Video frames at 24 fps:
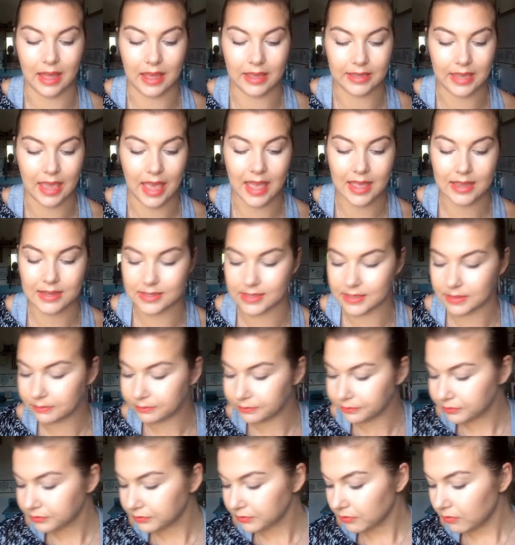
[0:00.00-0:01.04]
that yet.
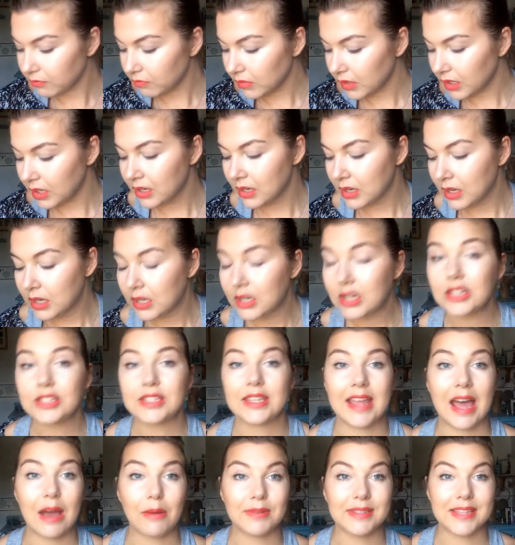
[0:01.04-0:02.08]

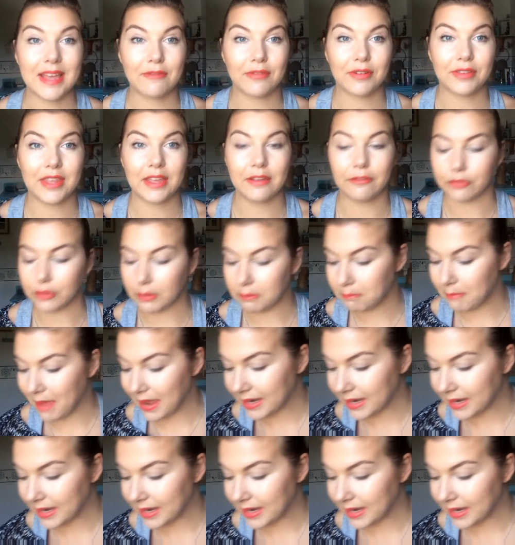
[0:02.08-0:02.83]
So that was everything from